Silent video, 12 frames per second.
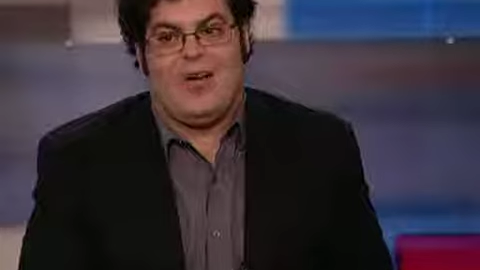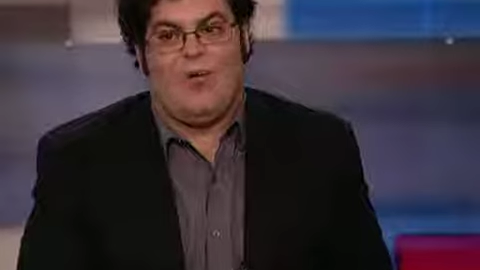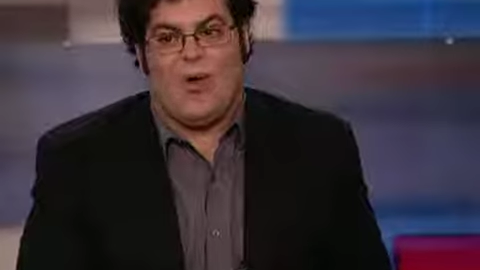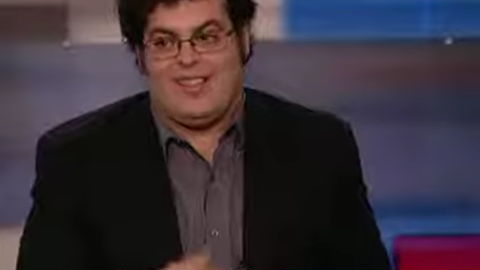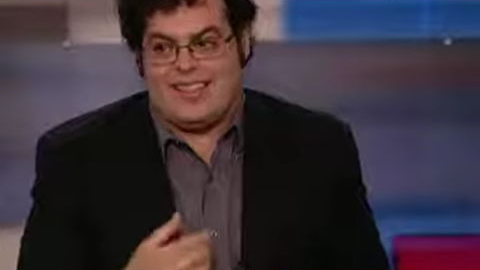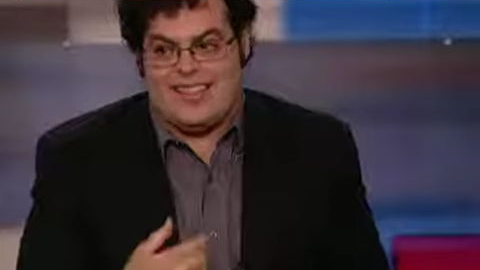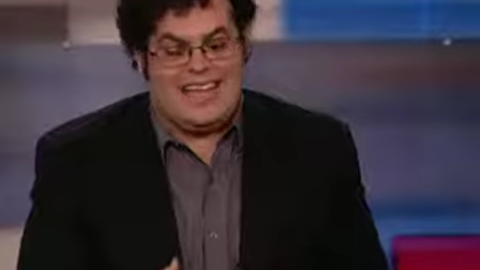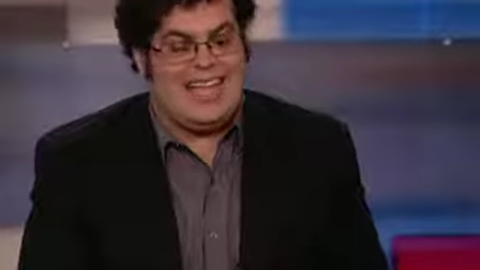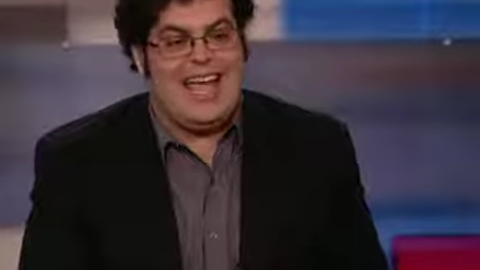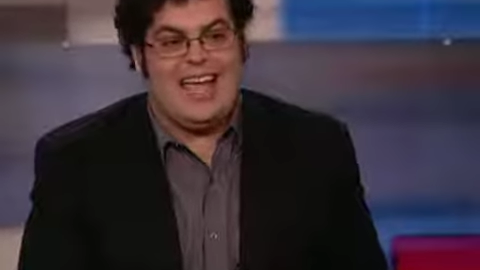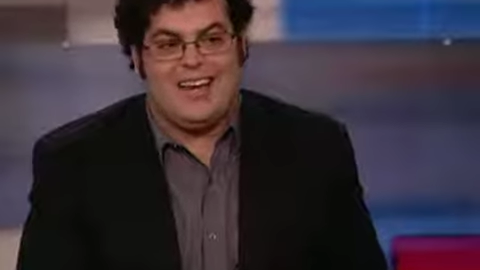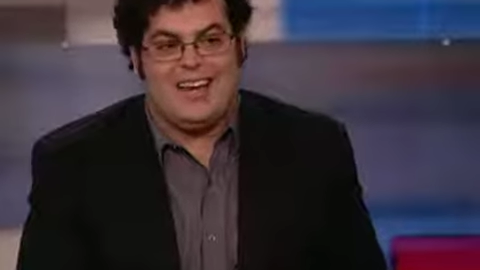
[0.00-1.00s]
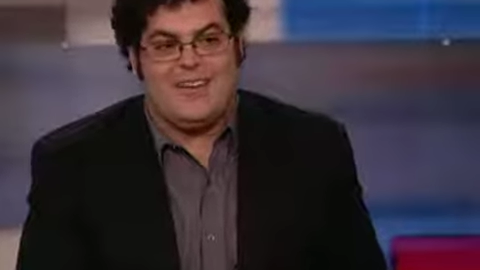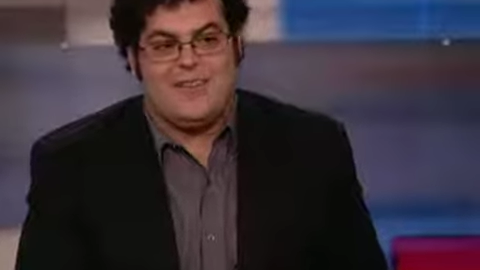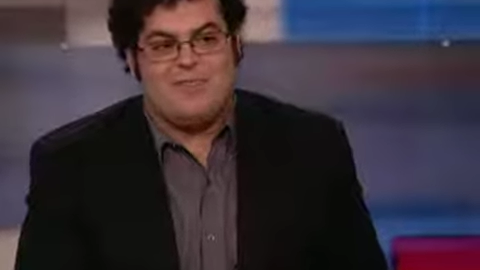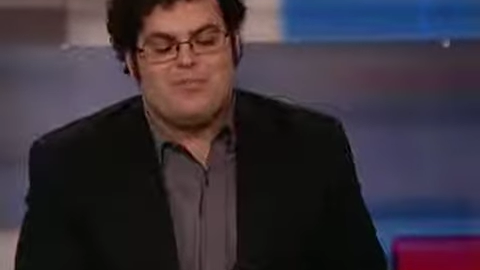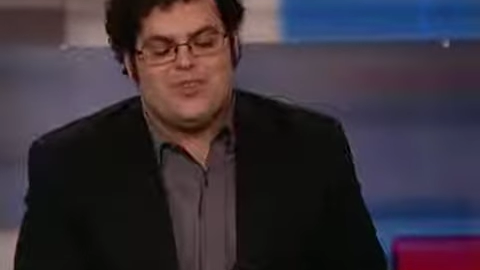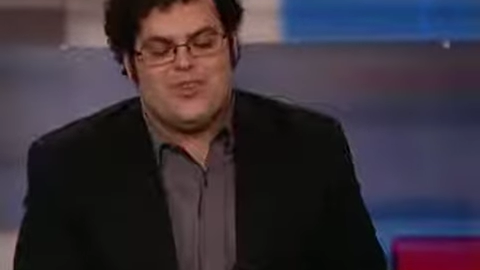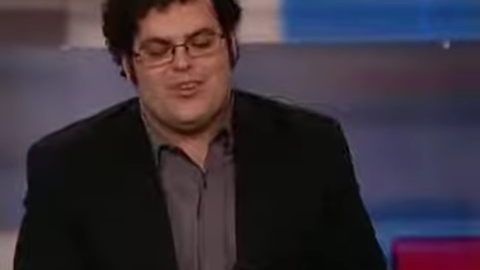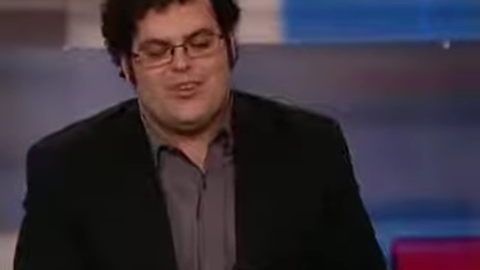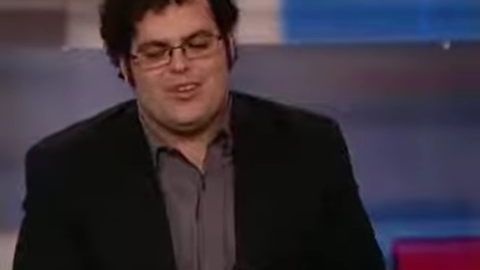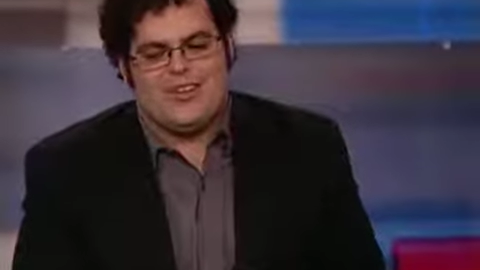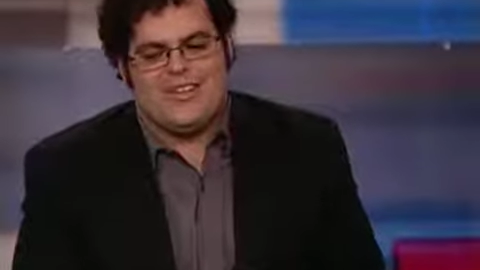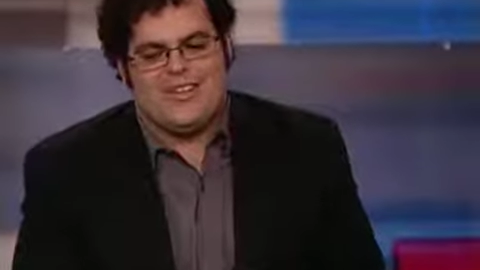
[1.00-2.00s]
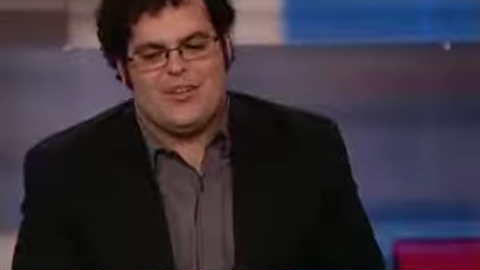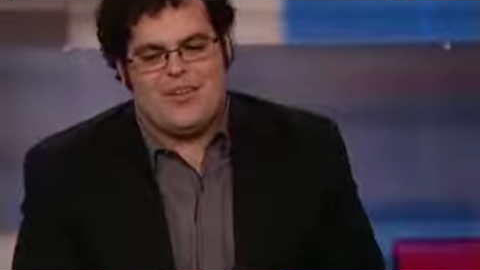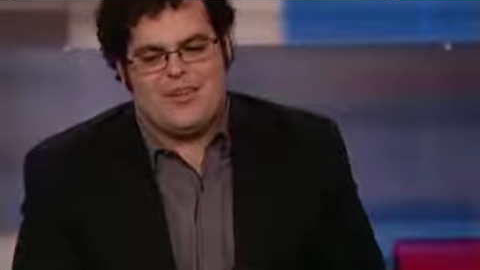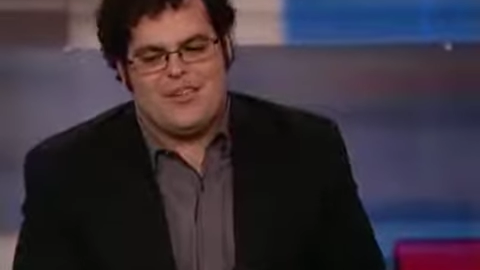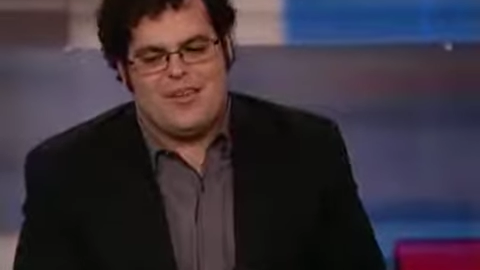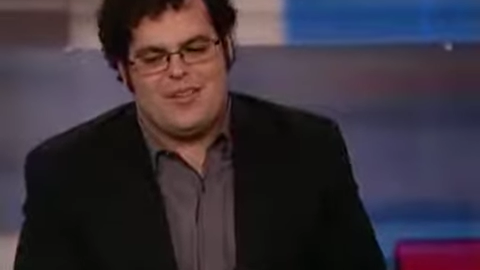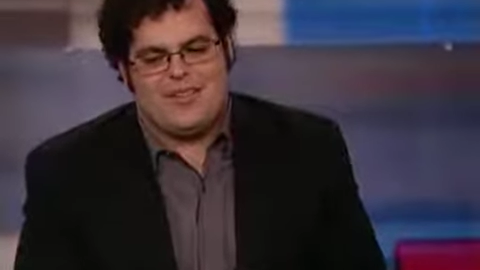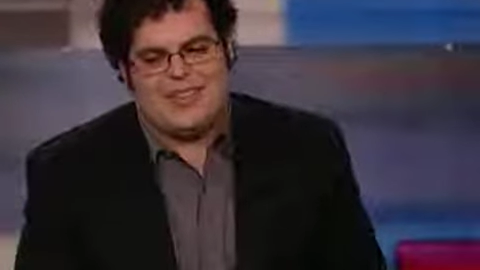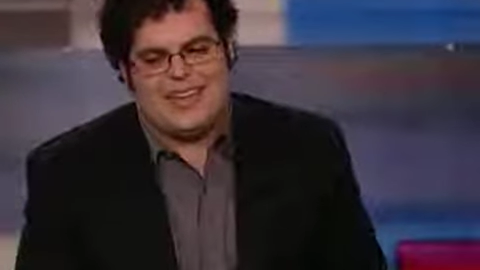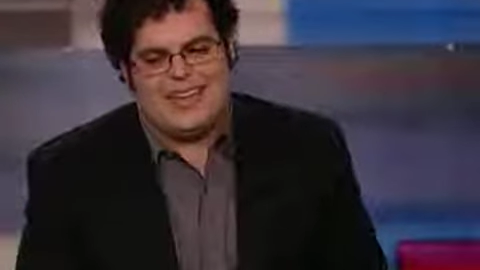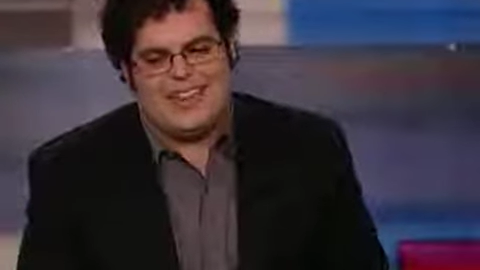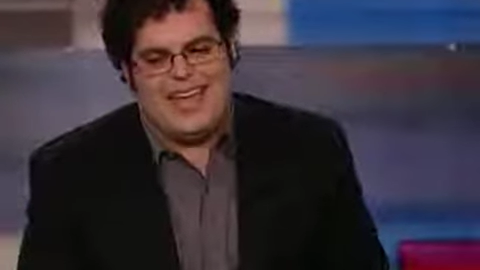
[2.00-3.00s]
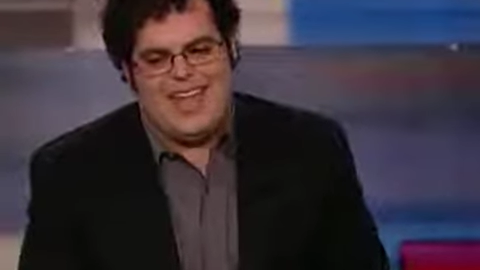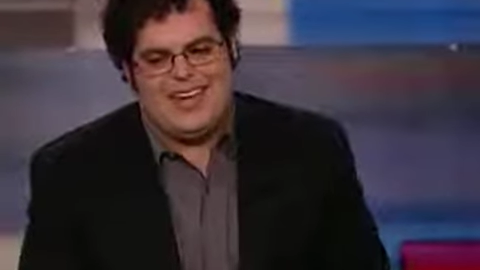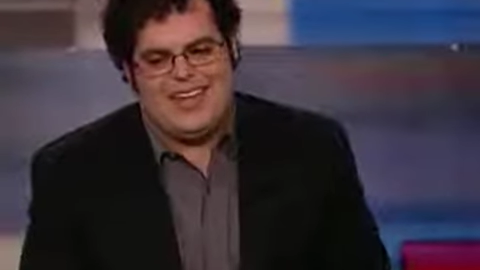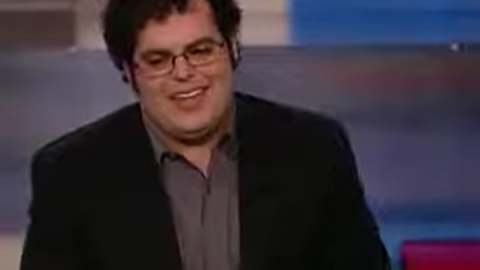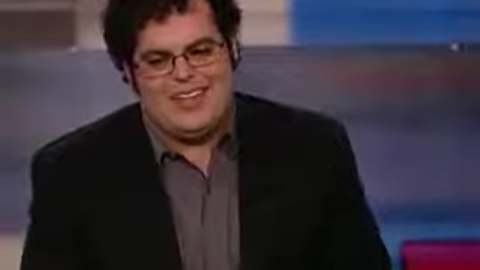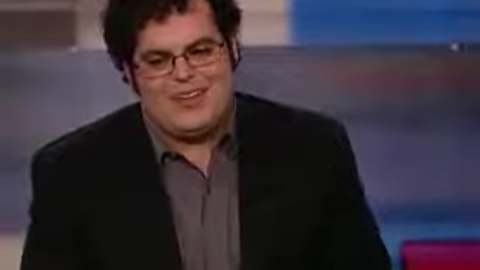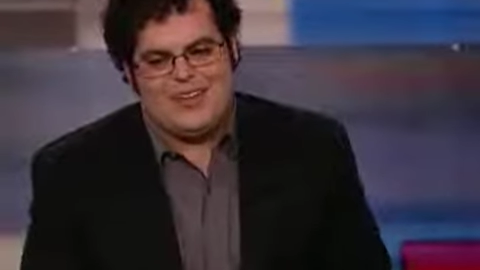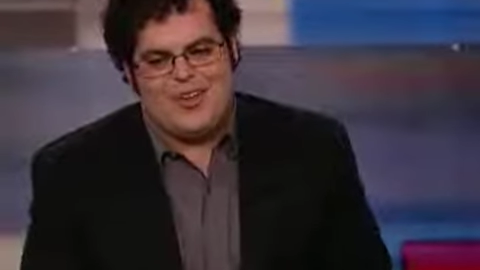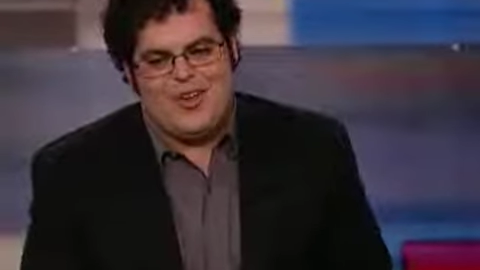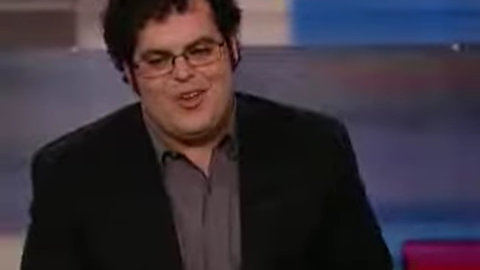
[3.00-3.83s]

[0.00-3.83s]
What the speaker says: once again you're dealing with something that is